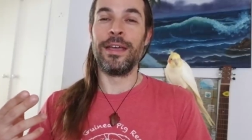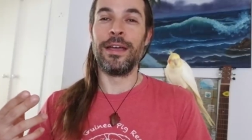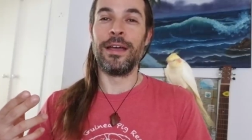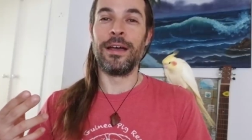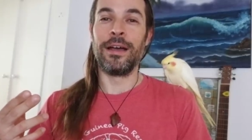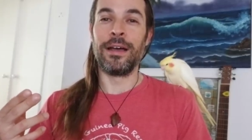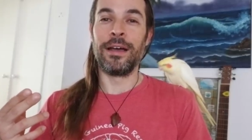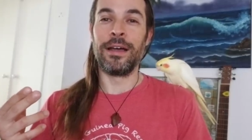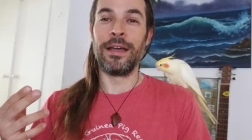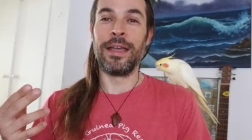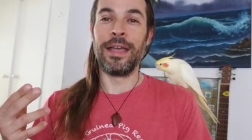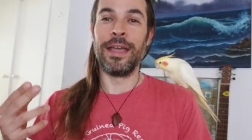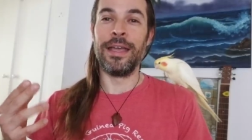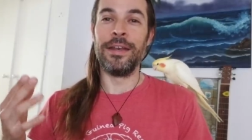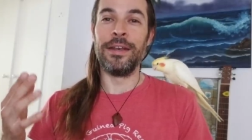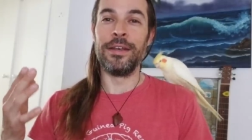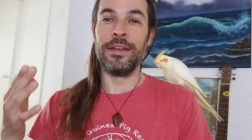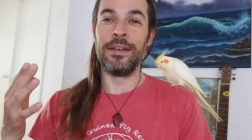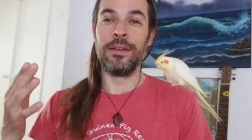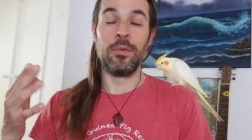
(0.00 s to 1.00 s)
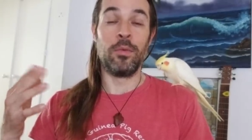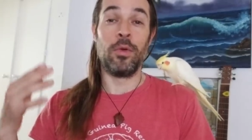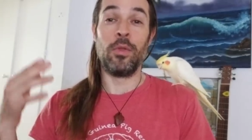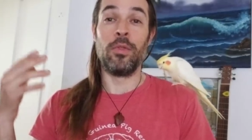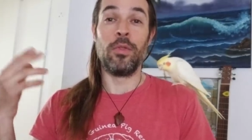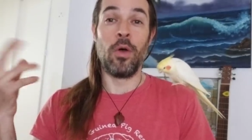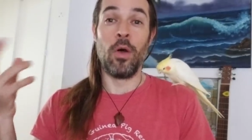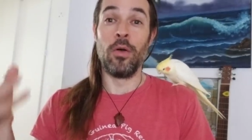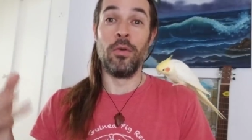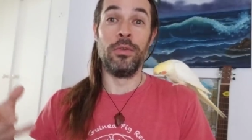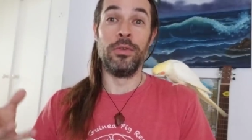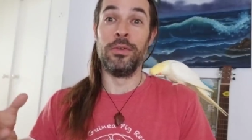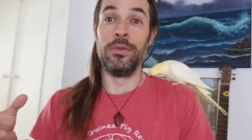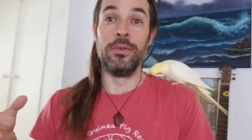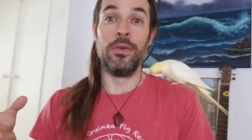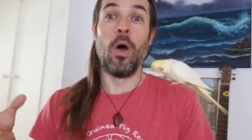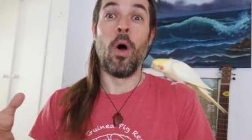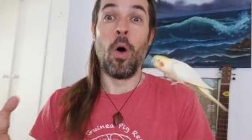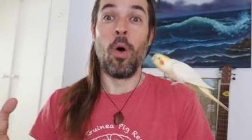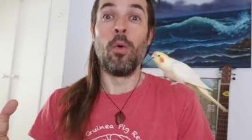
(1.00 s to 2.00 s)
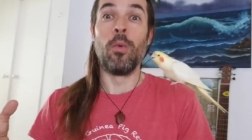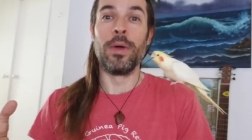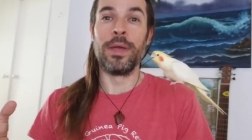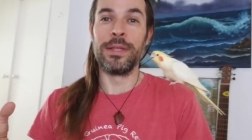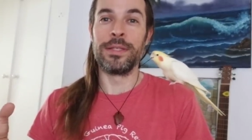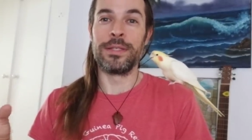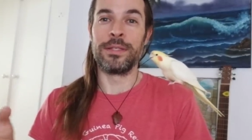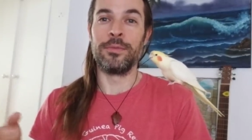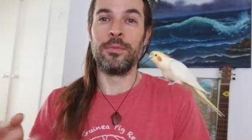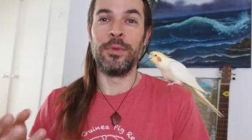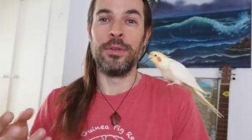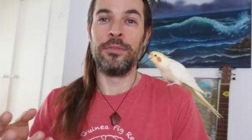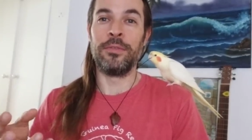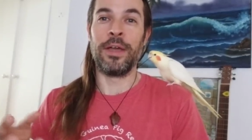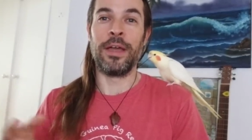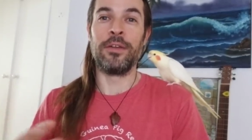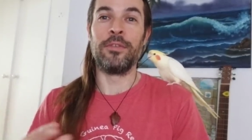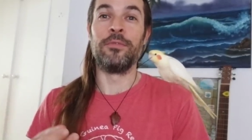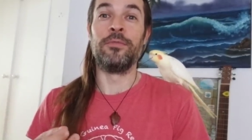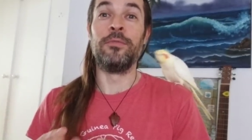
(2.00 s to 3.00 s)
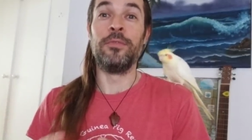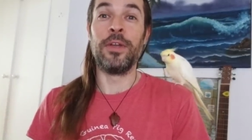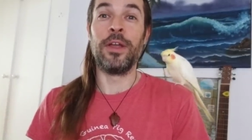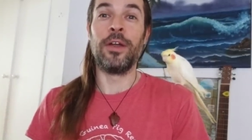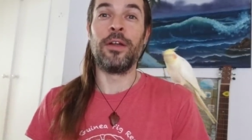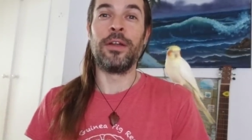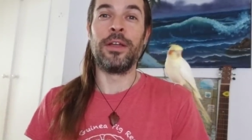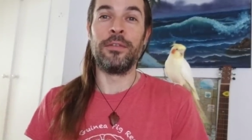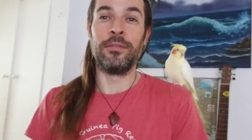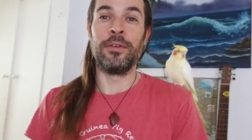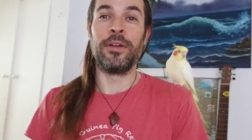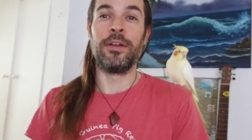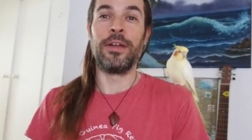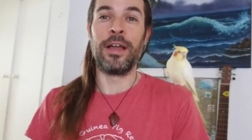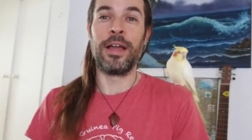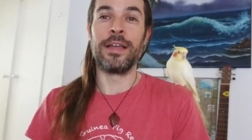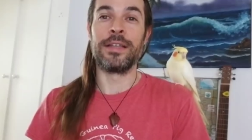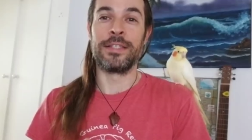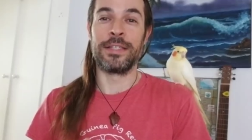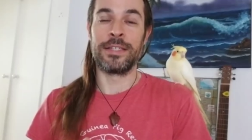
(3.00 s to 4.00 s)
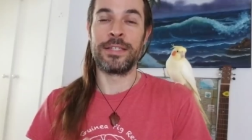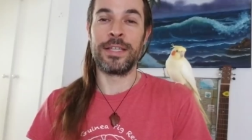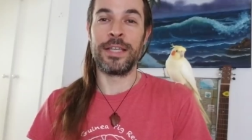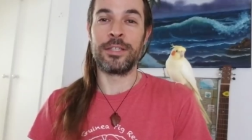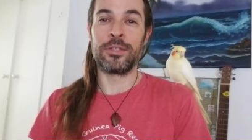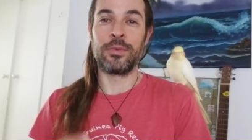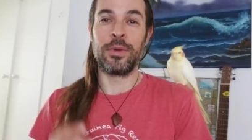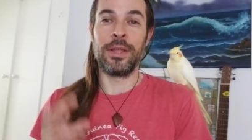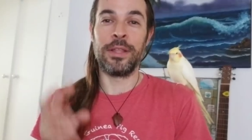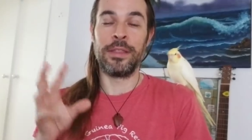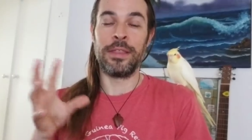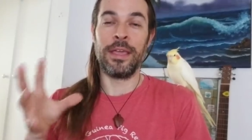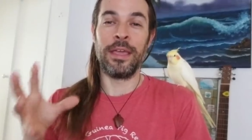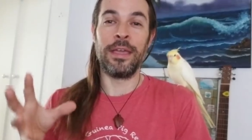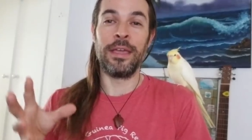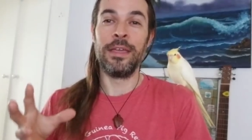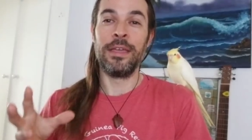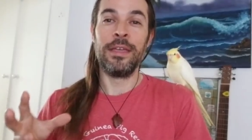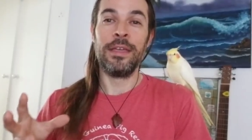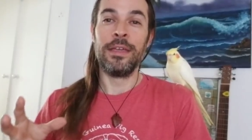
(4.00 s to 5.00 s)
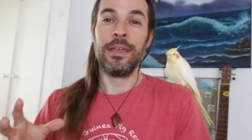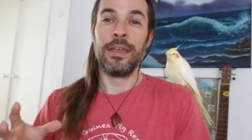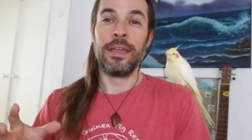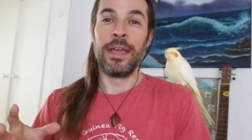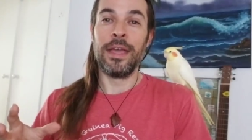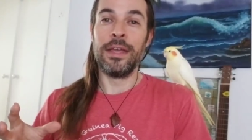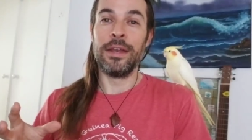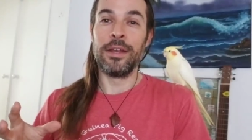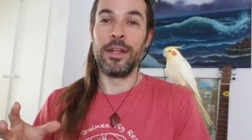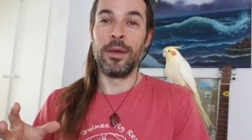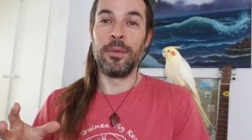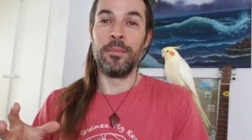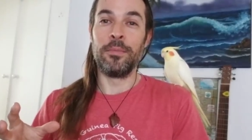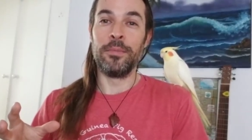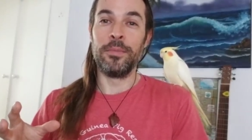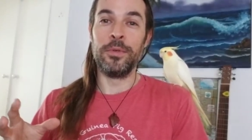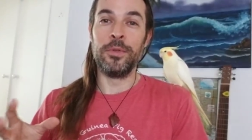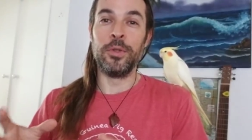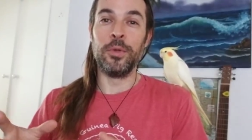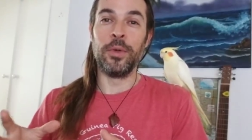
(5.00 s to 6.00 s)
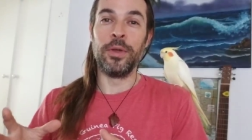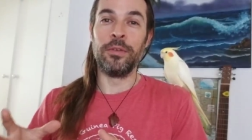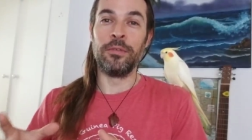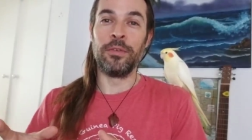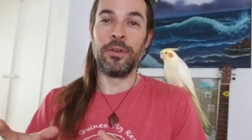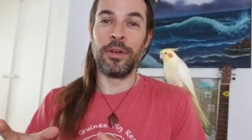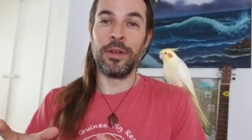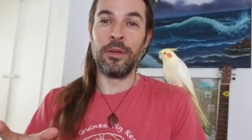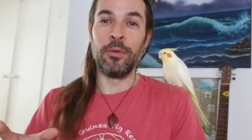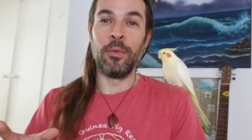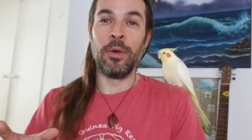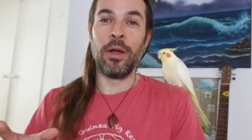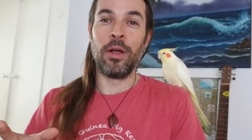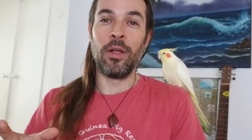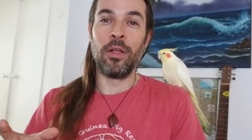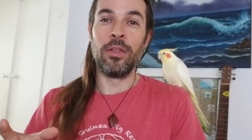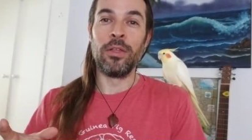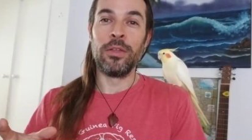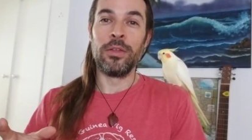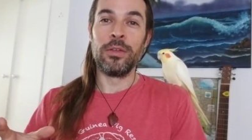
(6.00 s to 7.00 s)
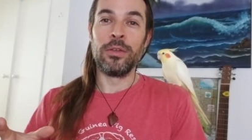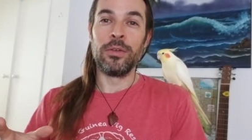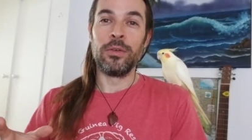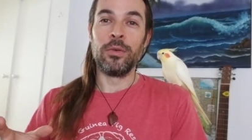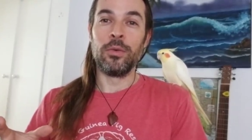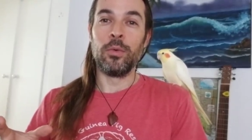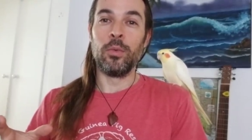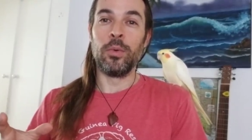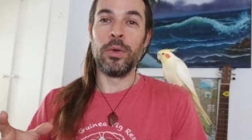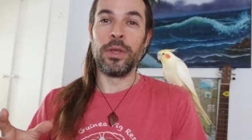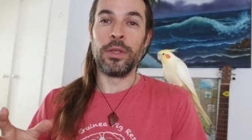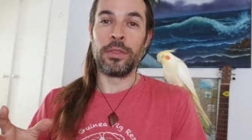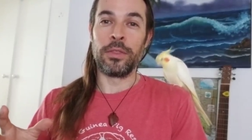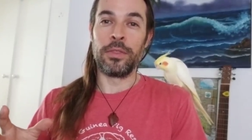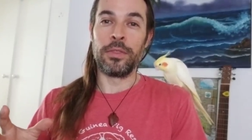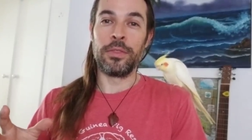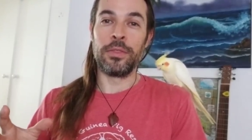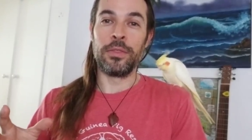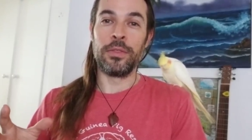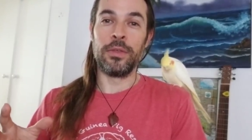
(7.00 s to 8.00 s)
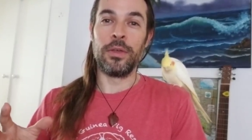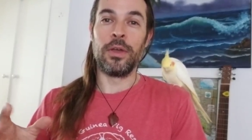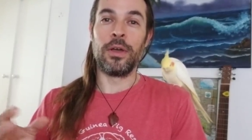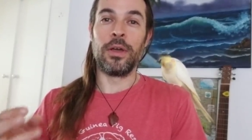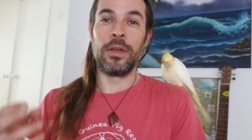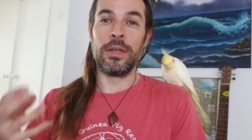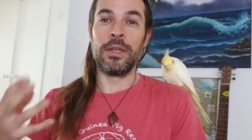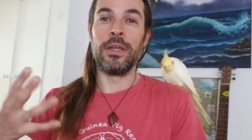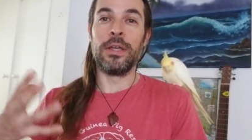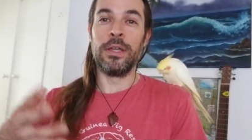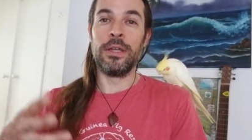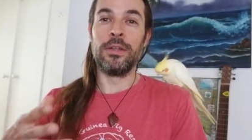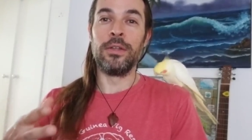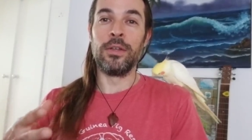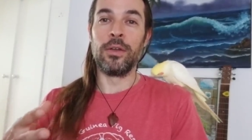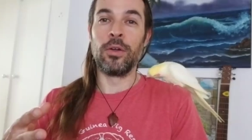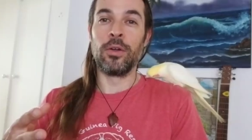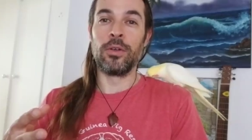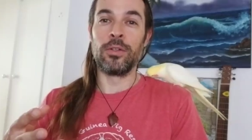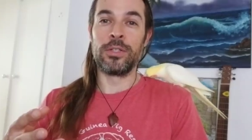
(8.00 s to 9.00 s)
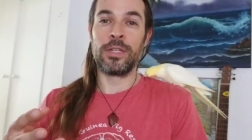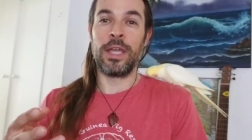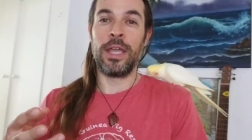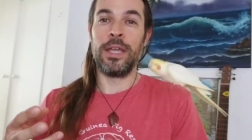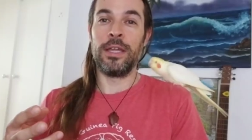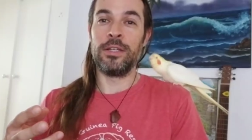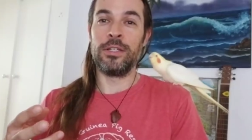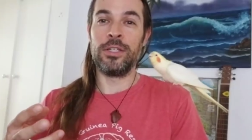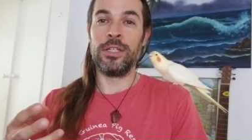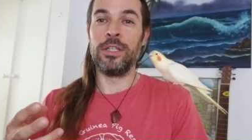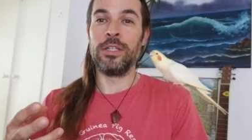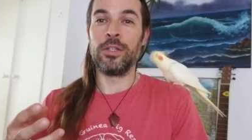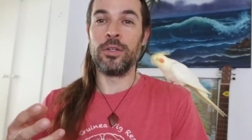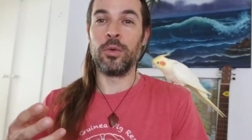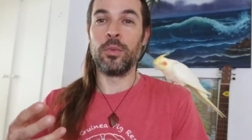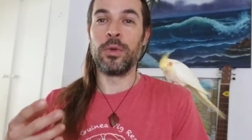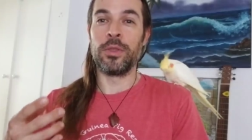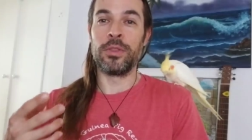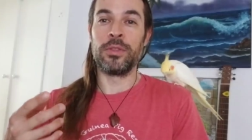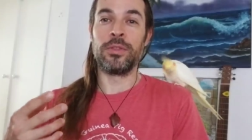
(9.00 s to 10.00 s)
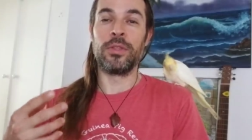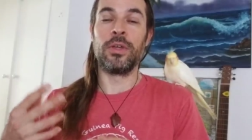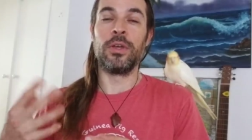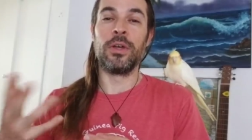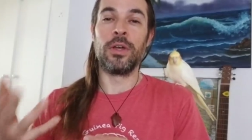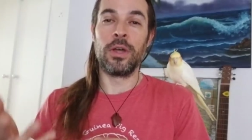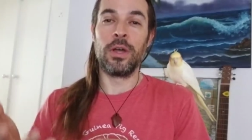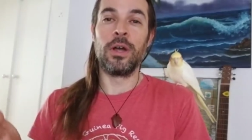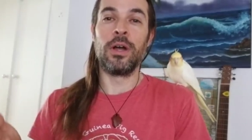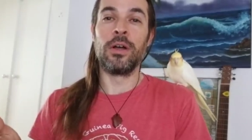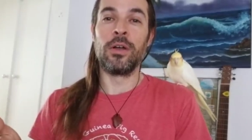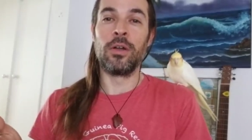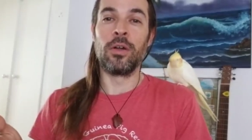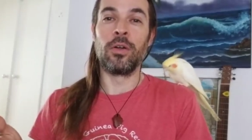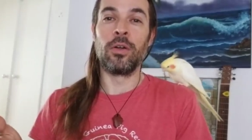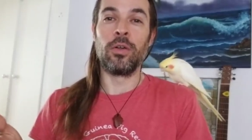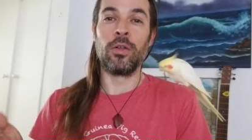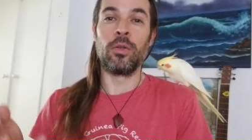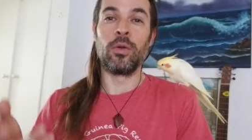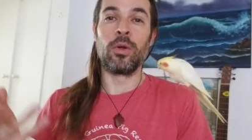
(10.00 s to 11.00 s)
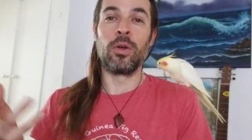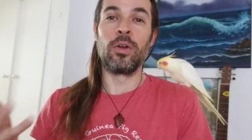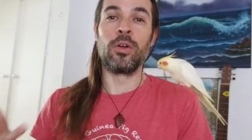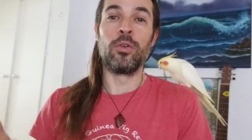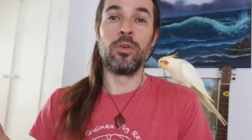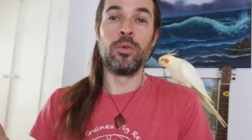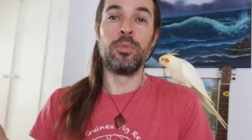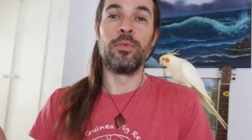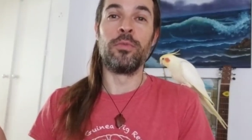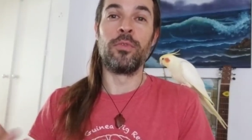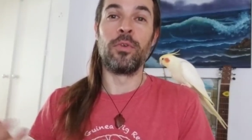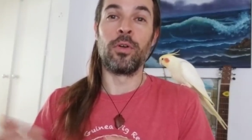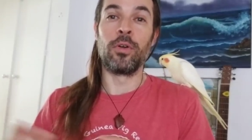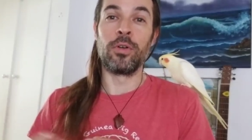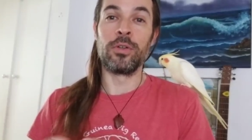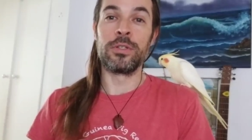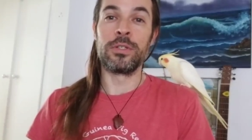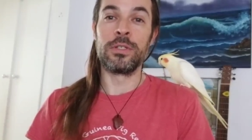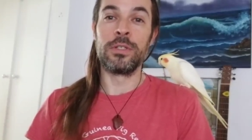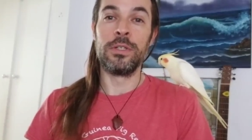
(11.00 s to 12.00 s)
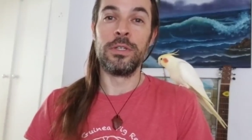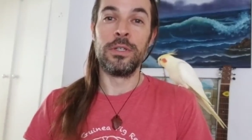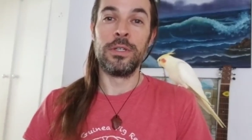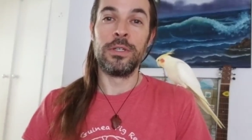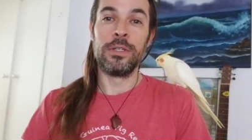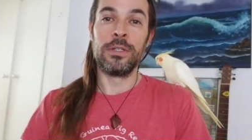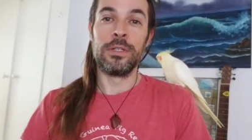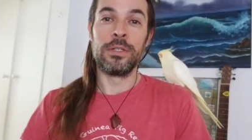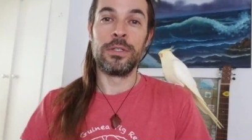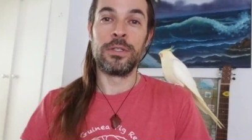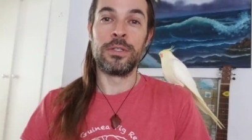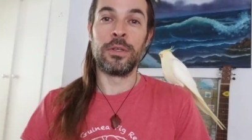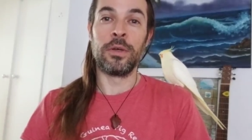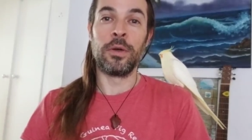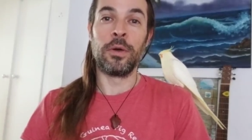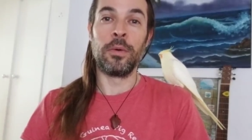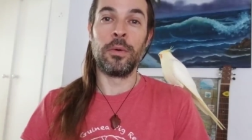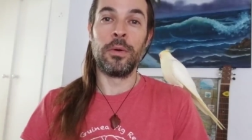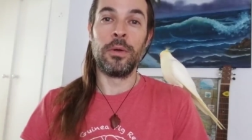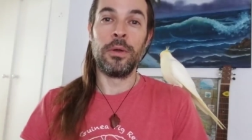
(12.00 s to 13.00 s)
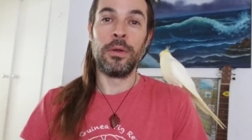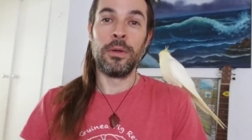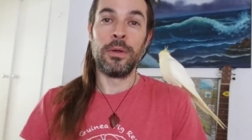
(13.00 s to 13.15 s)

uh, and well always we've had a very very high success rate. They end up doing very well with uh, in, the girls' cage, either with a, a, girl or a group of girls. So